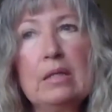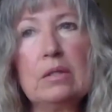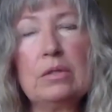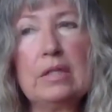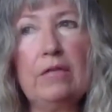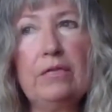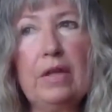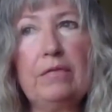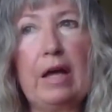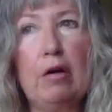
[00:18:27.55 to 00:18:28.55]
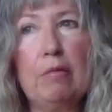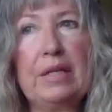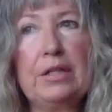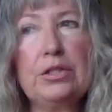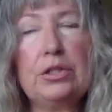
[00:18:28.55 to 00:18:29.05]
So self-love helped
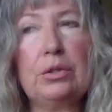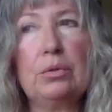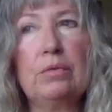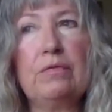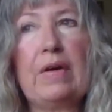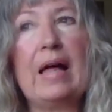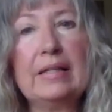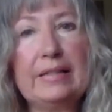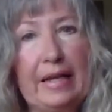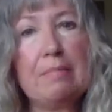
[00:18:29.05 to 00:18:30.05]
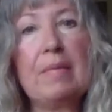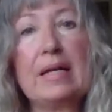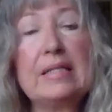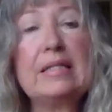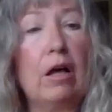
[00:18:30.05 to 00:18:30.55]
me to validate
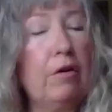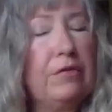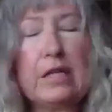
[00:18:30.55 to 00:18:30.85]
myself.